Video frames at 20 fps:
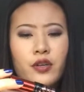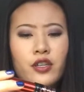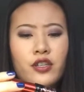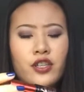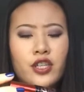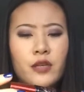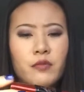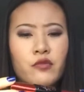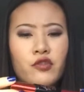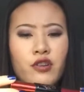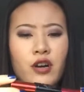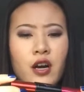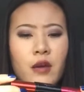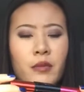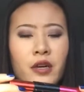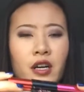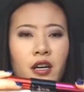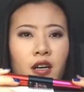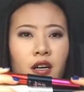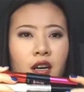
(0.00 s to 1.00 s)
Push-Up
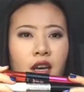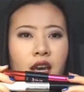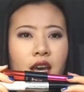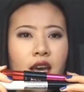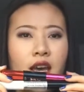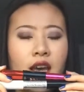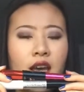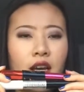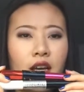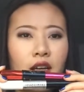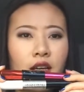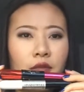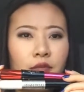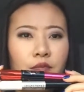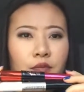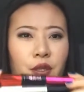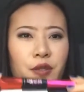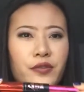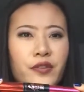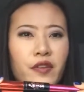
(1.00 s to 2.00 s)
Drama.
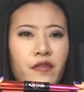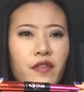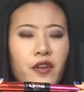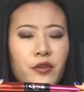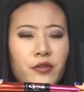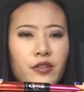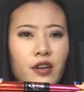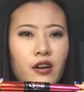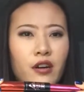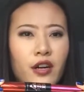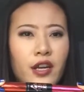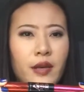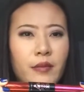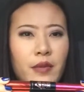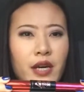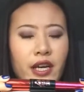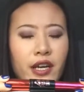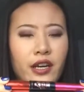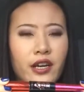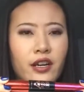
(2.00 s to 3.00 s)
Both of those are
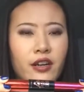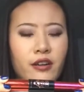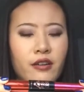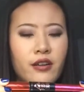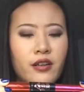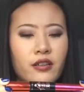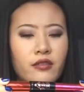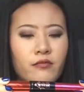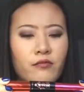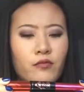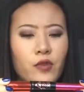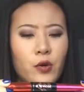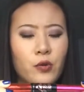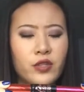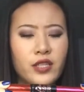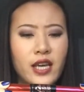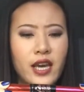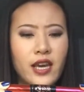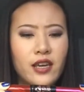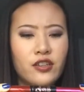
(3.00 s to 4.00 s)
in my current
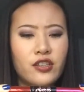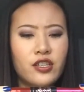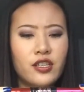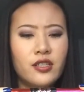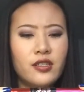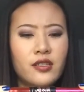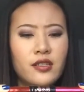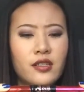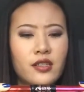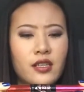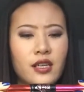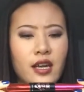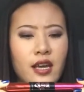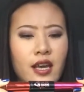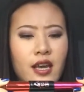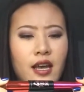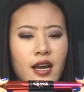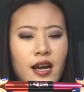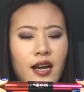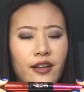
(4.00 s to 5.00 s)
rotations.
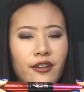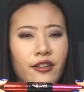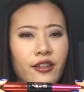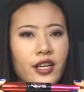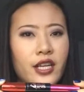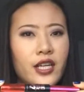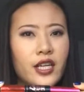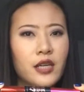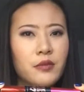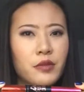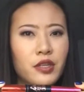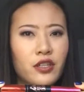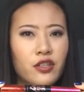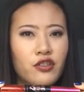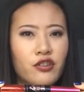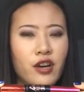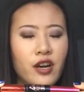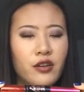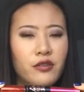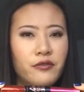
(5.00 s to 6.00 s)
I think I'm gonna
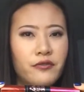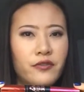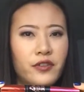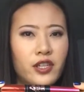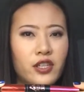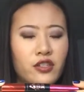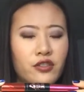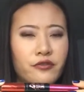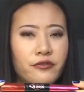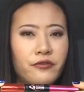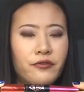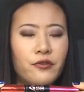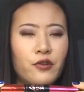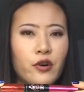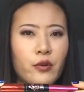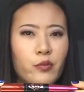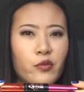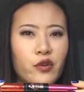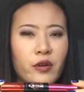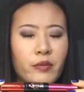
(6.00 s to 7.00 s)
try to finish
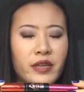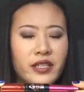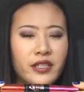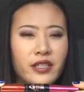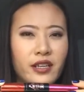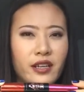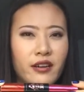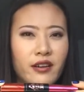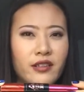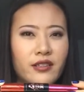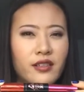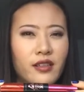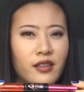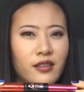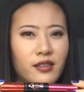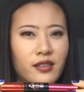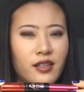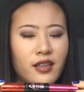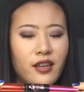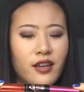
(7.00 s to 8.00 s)
four more mascaras
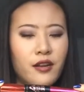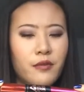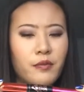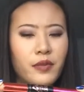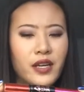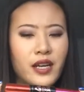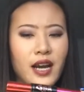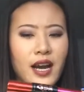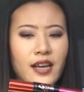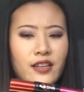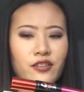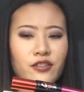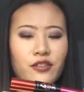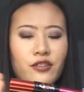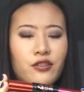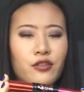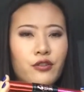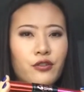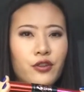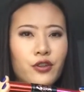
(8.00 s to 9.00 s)
this year, but I
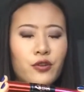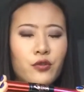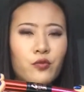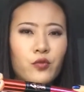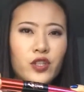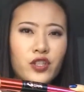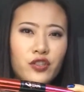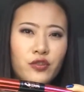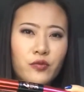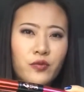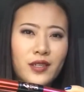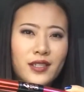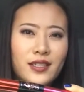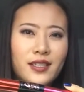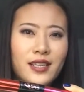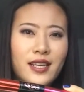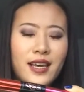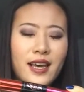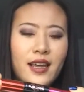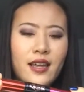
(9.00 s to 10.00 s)
just don't know which
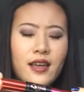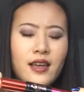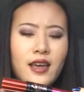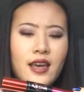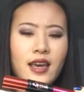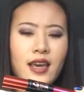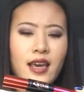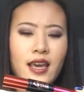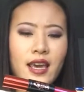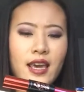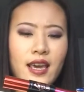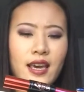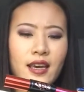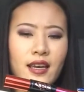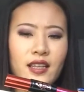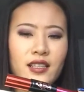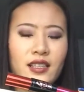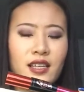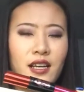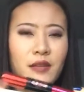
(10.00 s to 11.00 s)
ones yet.
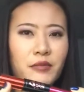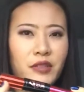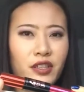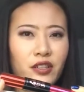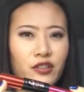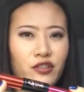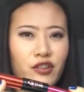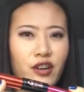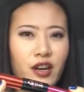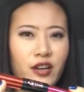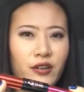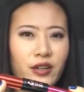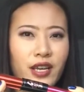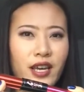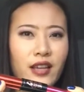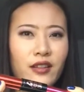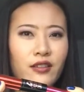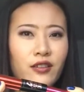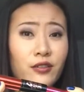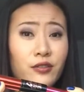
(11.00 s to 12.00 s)
And I'm gonna try to
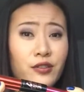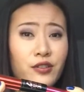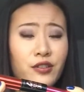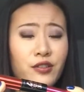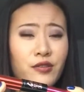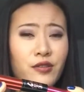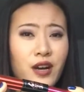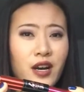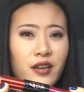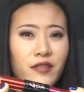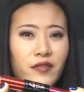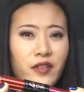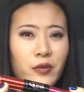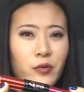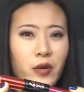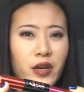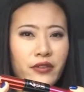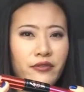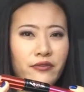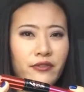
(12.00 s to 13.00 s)
get those two out of the
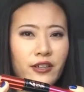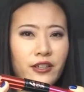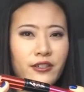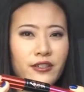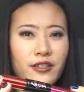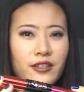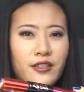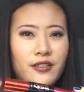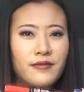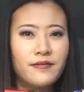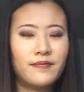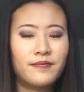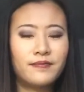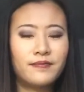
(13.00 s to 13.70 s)
way first.